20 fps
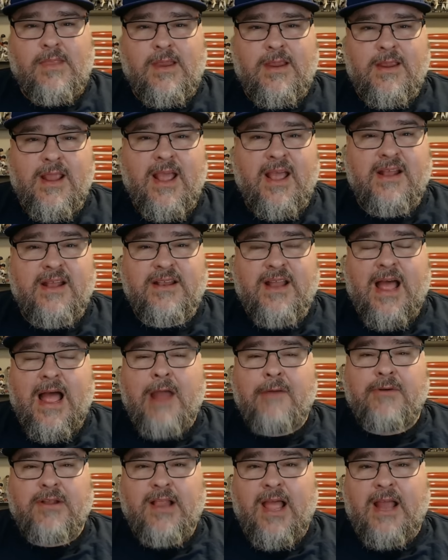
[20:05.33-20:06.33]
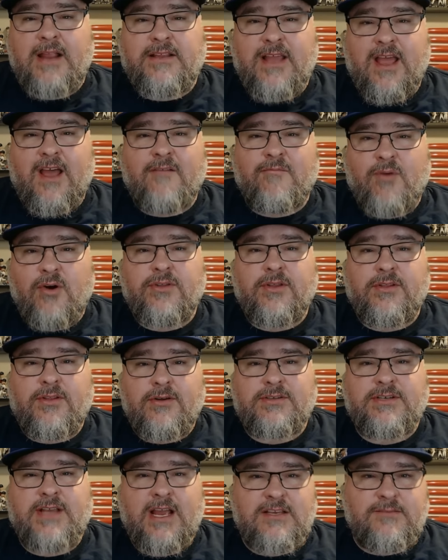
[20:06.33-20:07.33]
And I would like to have both of
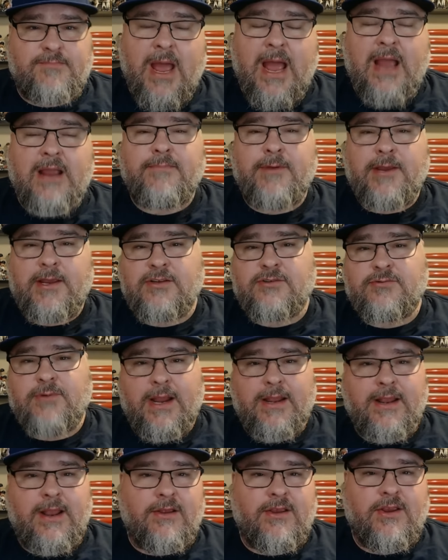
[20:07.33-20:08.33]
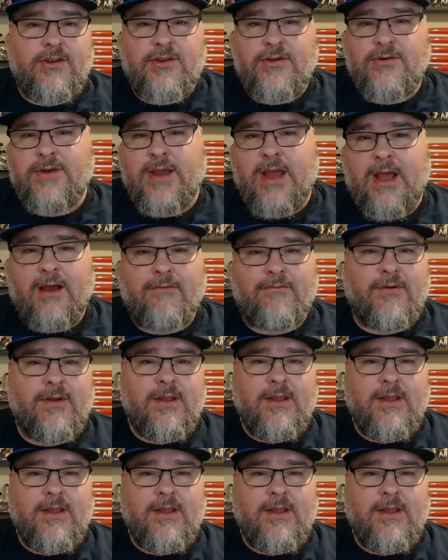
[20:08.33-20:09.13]
those guys back because right now you do have,